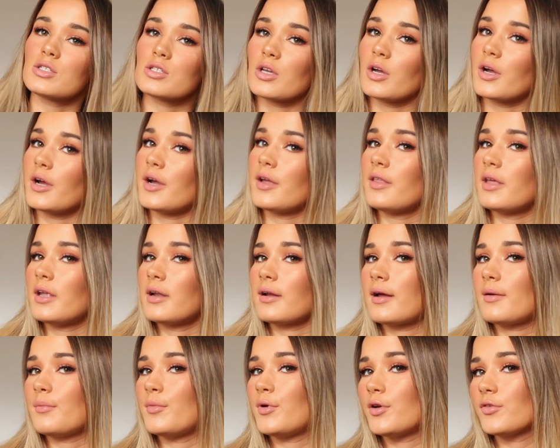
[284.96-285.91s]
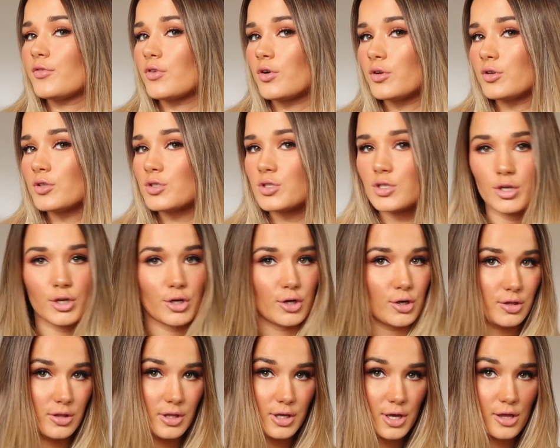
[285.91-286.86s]
So then I move on
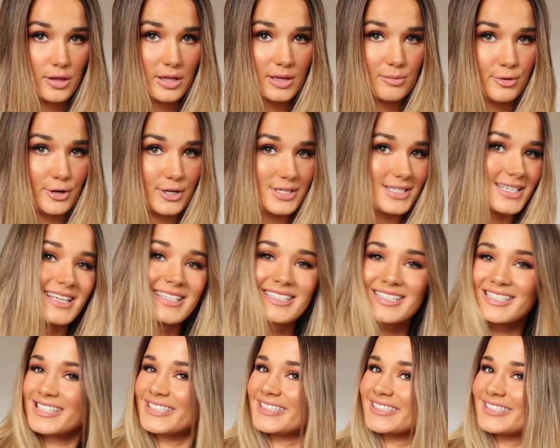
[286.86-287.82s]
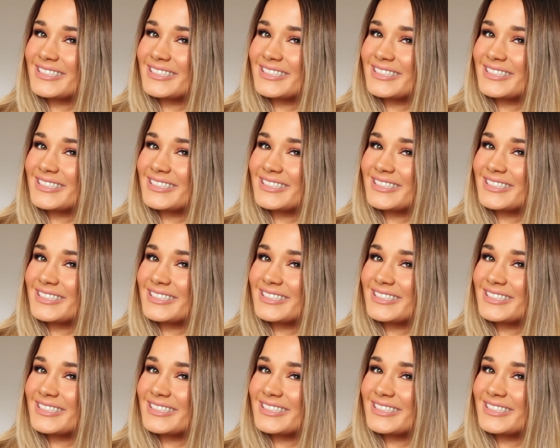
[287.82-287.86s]
to the curling process.